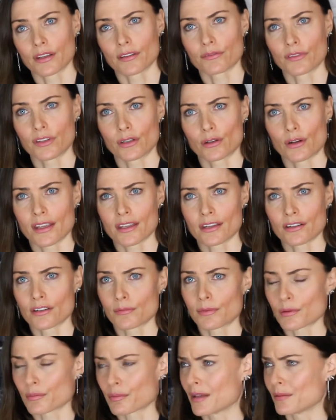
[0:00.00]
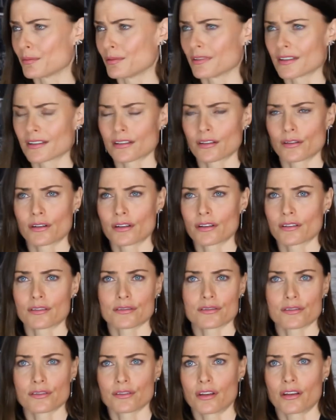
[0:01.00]
If, you know, I hear about people that go to other
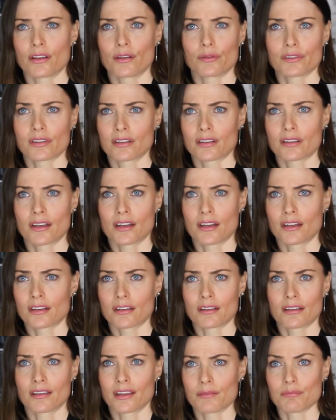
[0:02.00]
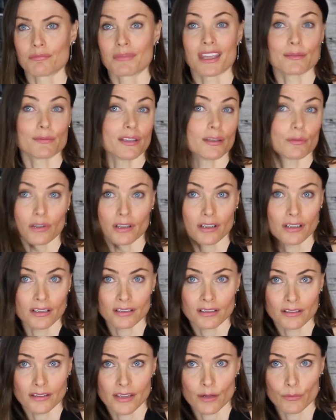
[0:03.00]
studios and they maybe work
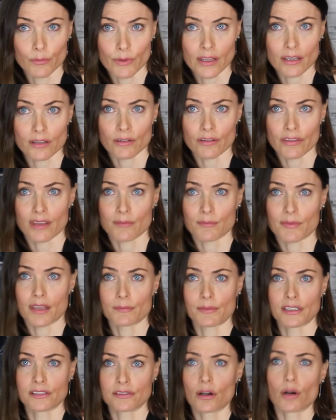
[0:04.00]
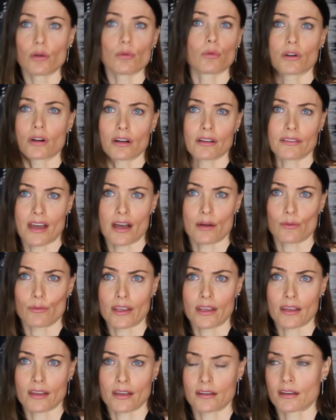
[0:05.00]
that week, or they maybe don't work that
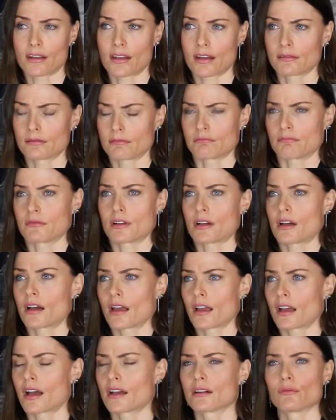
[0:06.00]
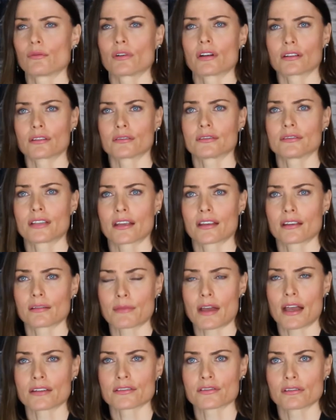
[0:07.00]
week, and that I don't want to take a
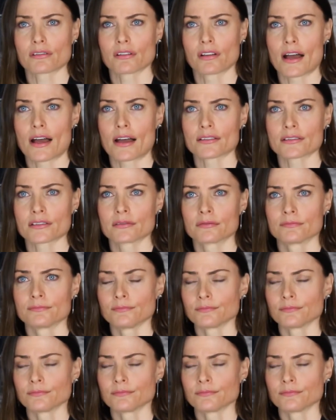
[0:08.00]
master class